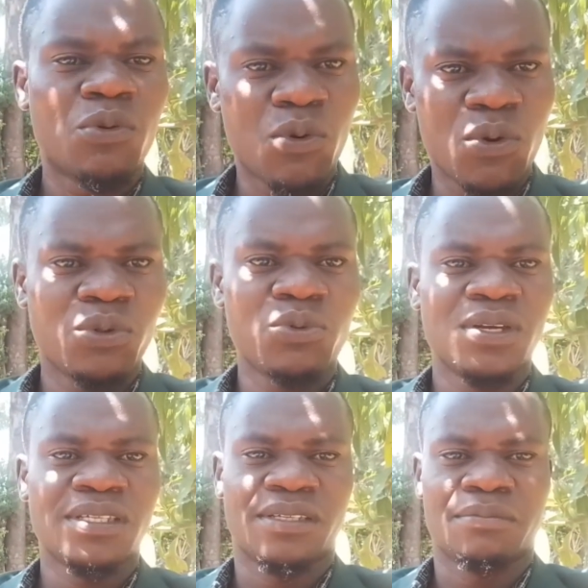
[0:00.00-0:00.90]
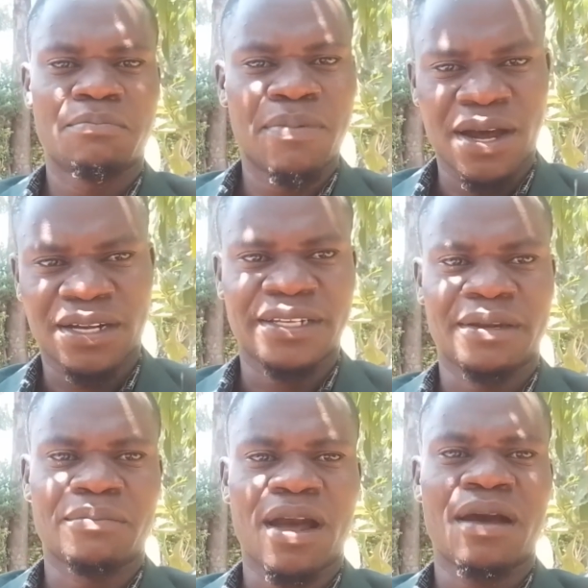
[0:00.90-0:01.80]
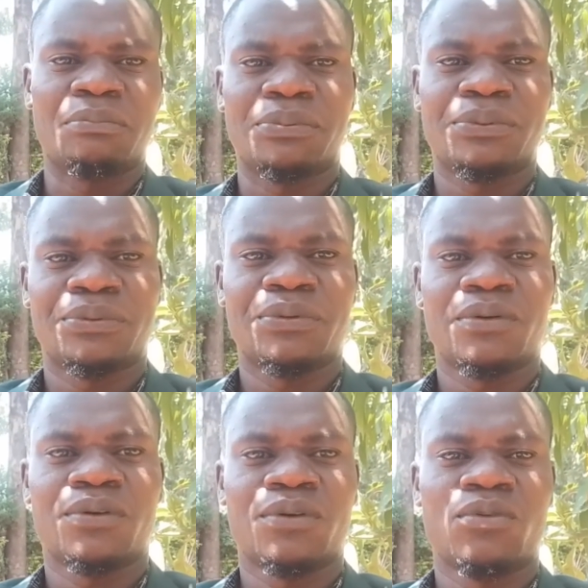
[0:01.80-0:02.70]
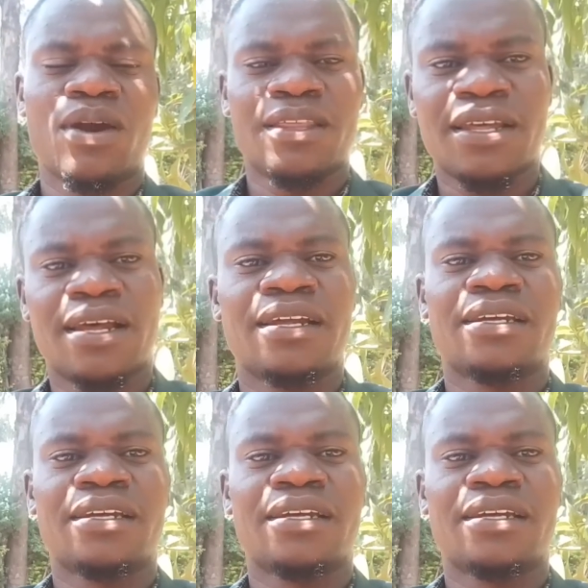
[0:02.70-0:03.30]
always back them up, whether